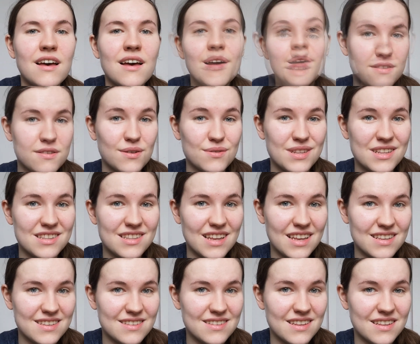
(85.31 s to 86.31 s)
So the
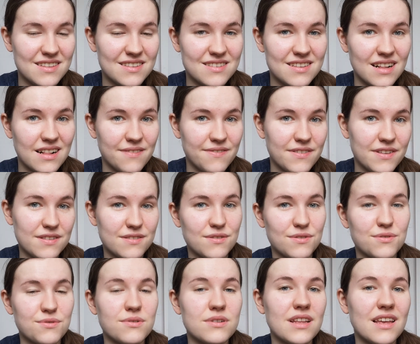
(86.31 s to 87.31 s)
test itself is
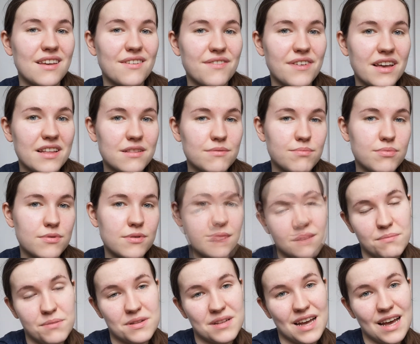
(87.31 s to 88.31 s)
not really available,
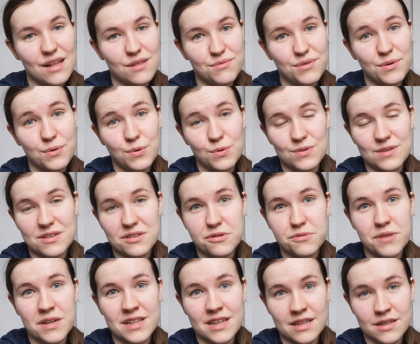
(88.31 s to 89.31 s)
but I'll record the
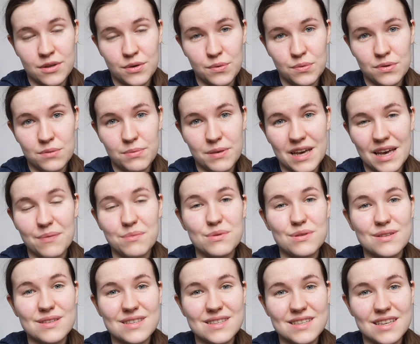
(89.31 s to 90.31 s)
screen and you will be able
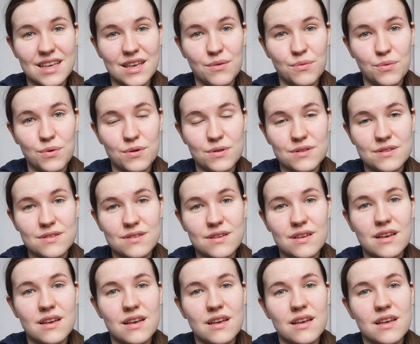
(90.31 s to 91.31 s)
to see what
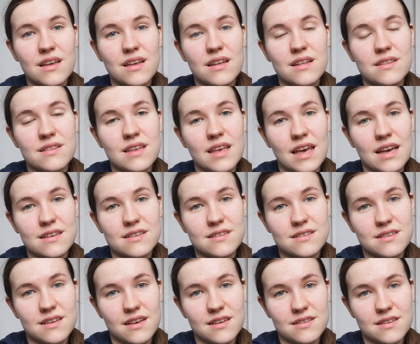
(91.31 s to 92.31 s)
the
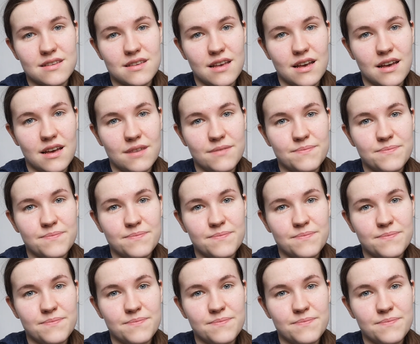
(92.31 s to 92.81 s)
exercises are.